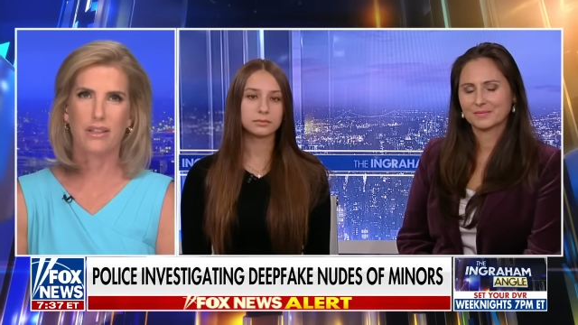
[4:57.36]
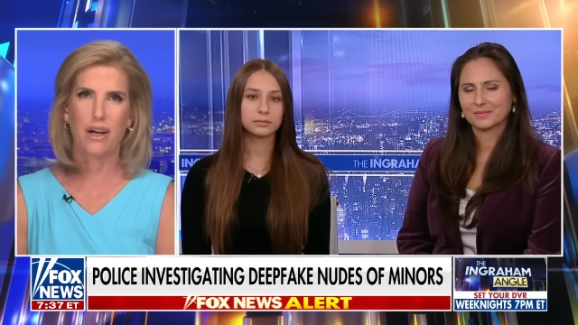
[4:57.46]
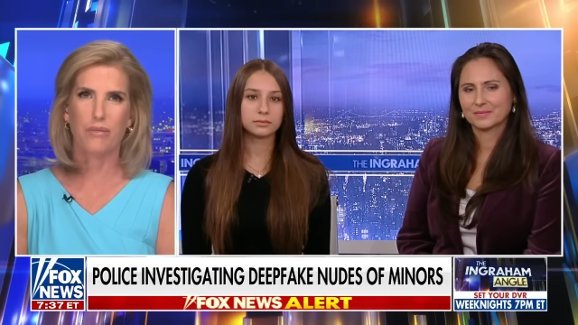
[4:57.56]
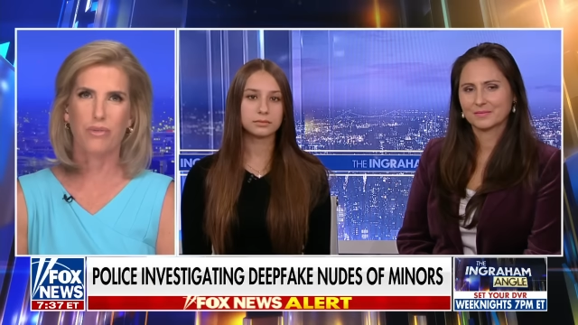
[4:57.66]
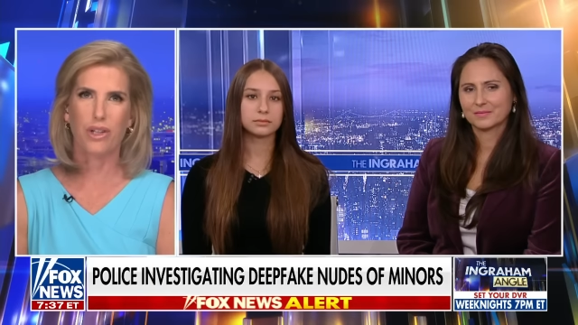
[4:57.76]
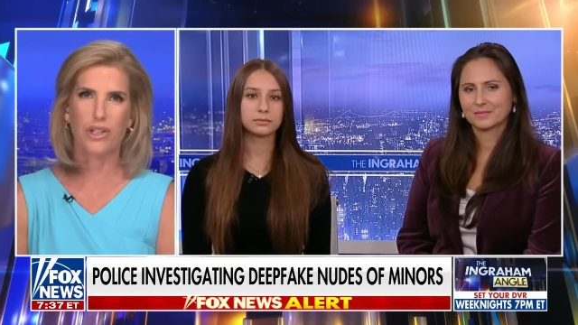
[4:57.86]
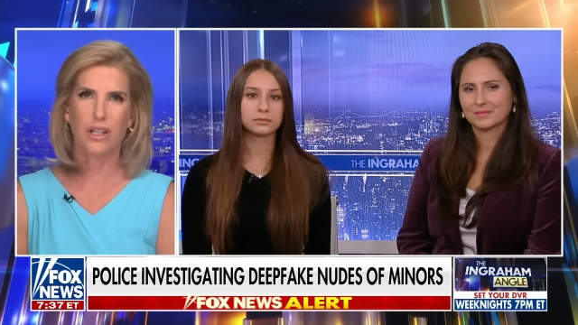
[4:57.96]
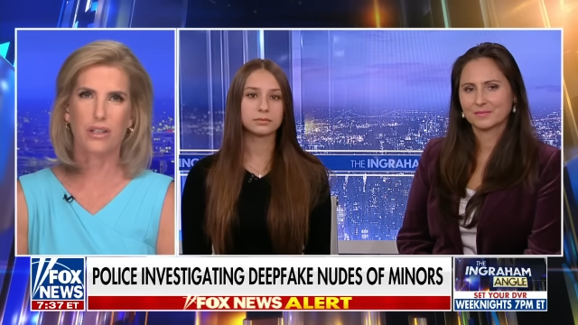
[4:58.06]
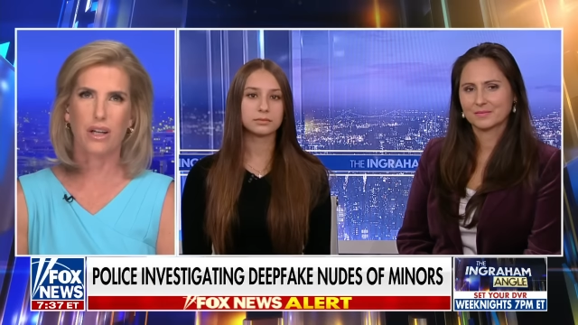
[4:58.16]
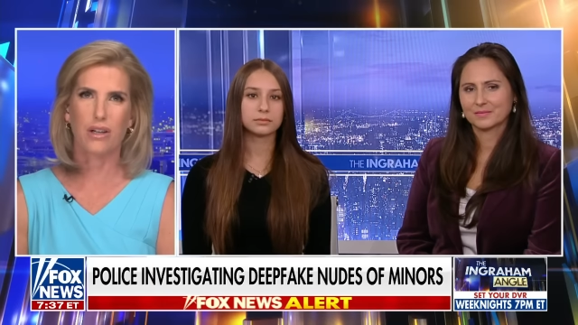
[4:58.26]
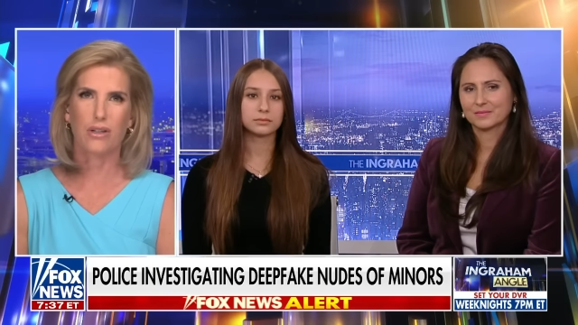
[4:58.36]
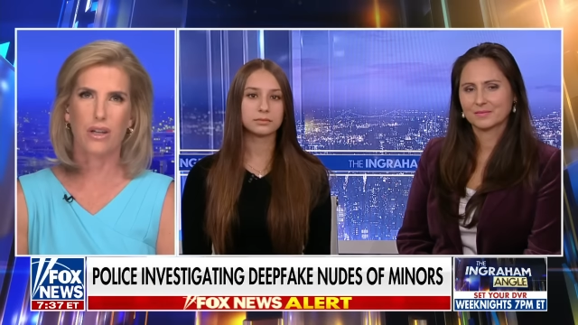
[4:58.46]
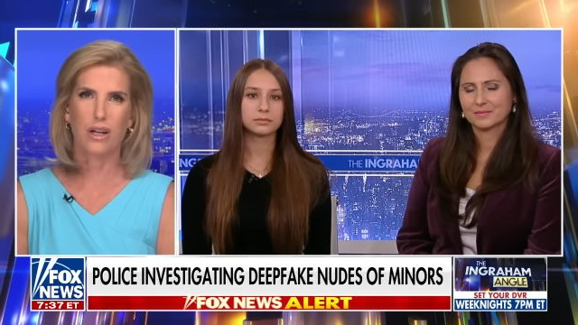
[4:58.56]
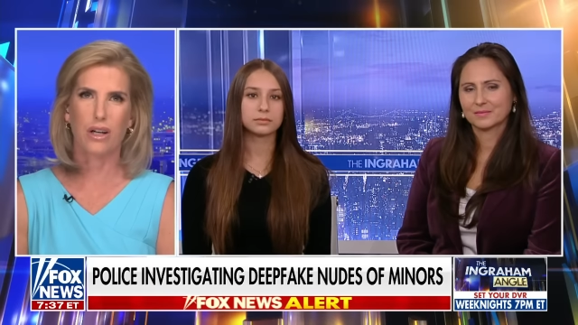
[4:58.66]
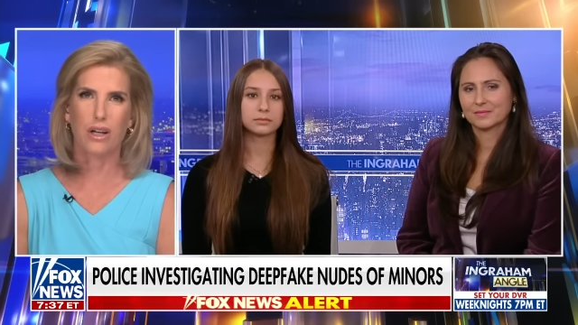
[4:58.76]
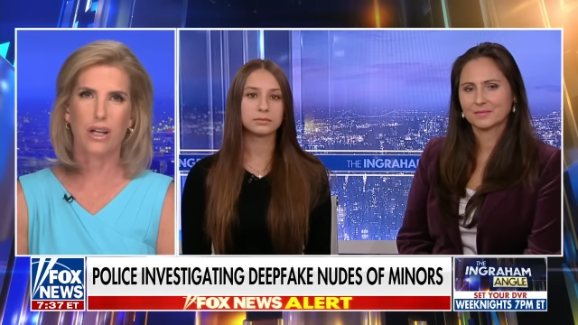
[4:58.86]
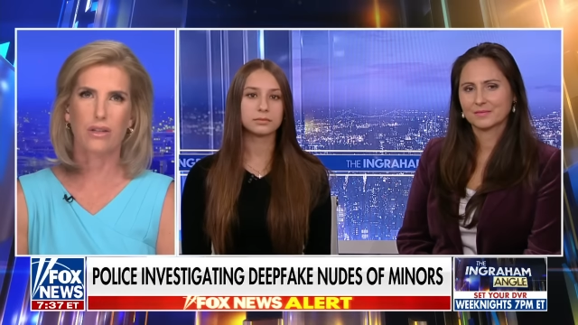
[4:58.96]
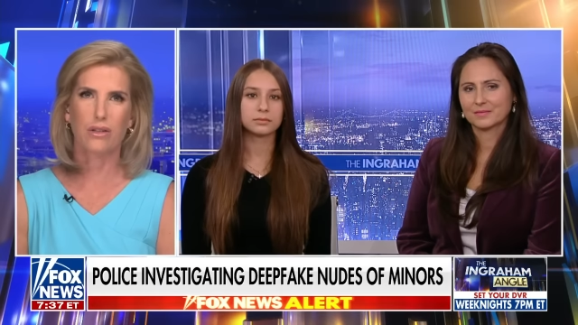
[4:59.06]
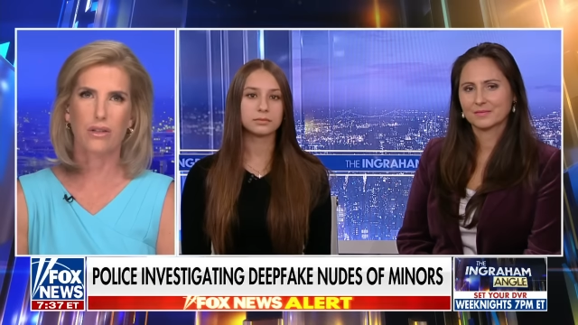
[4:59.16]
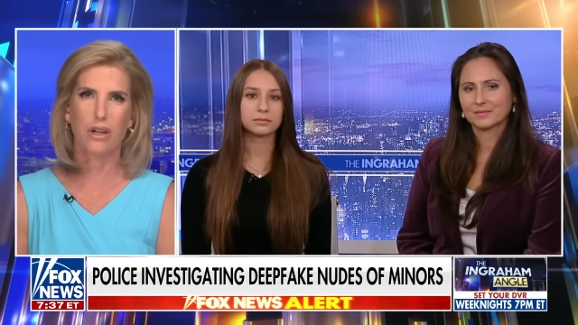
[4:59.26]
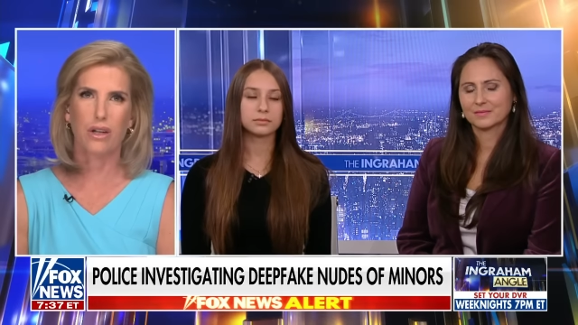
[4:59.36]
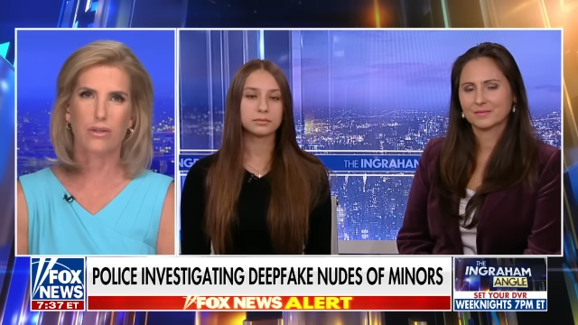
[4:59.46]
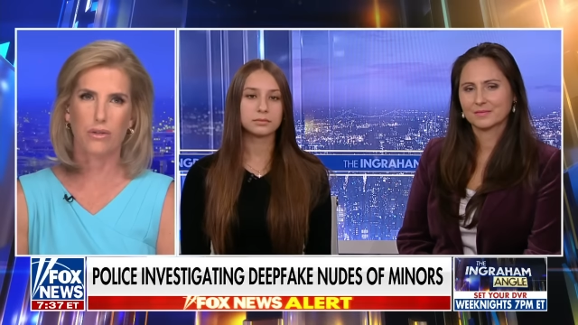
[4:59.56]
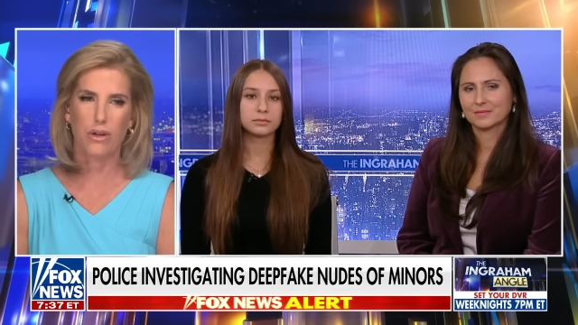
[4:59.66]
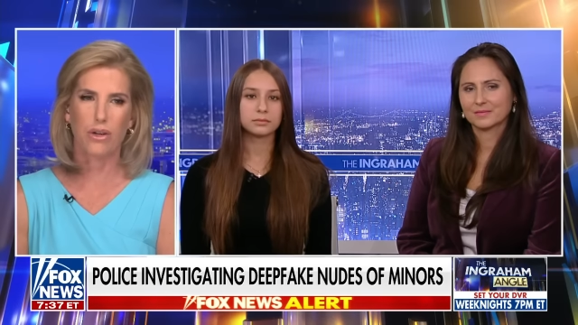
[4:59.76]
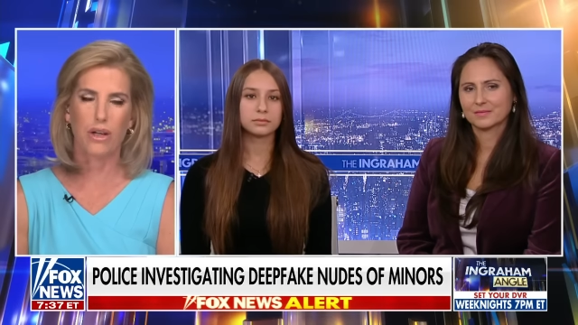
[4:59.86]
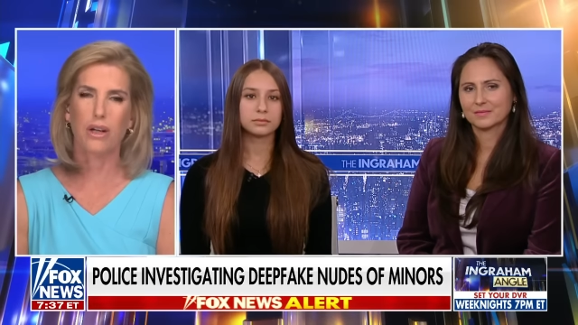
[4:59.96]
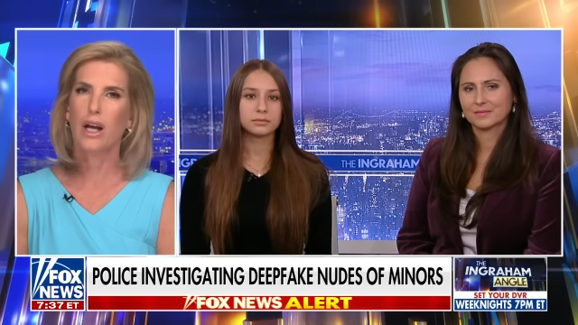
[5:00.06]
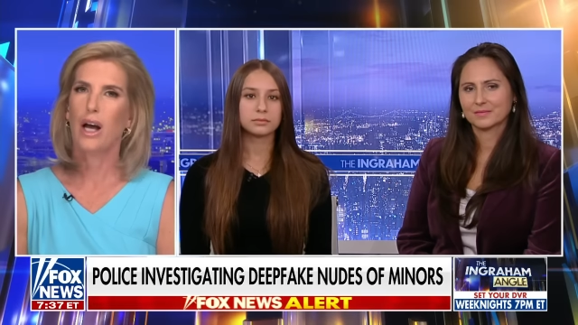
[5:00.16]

Speaker 1: Um, Francesca uh, and uh, Dorota,